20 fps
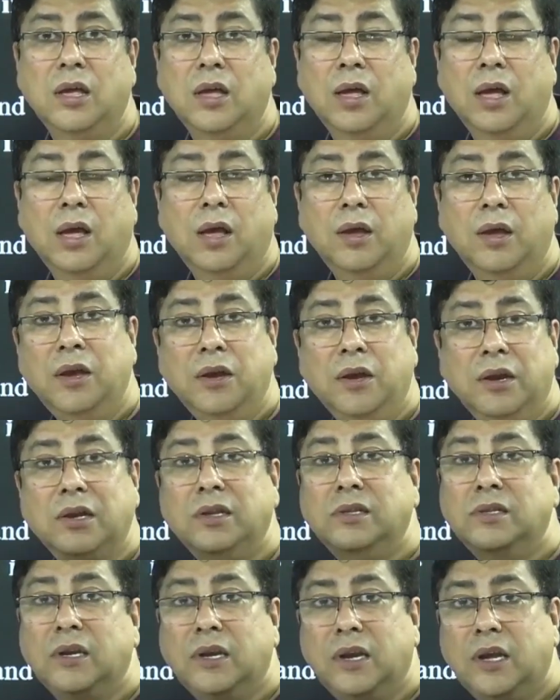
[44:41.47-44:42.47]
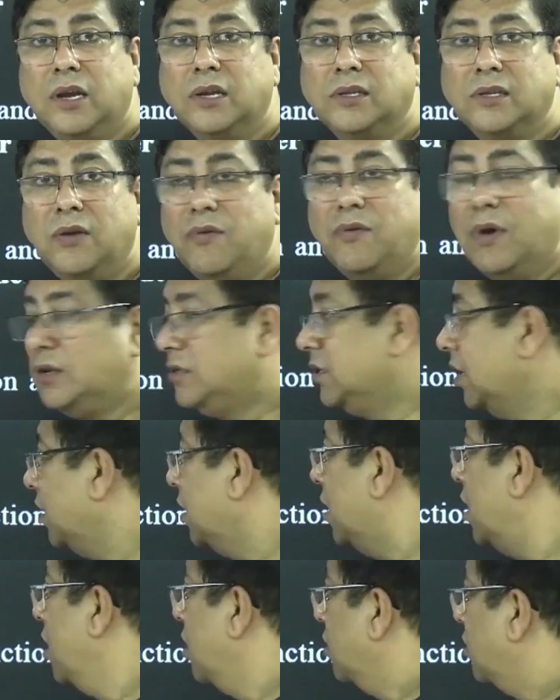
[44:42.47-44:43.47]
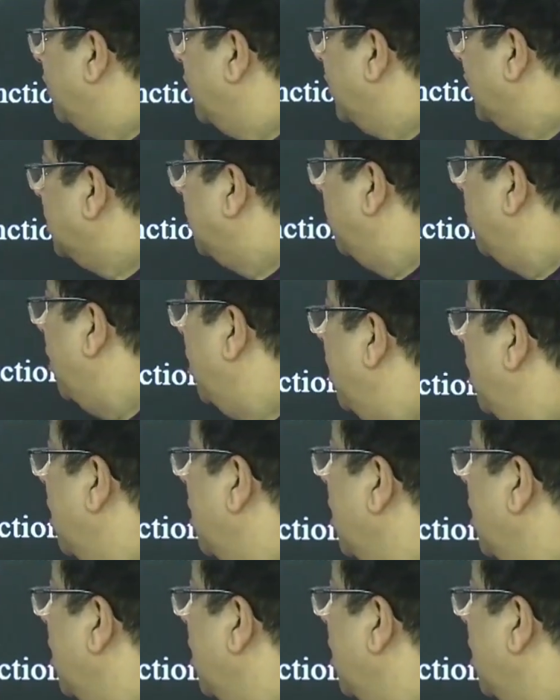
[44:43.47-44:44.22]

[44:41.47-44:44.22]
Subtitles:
increasing decreasing function. So first of all,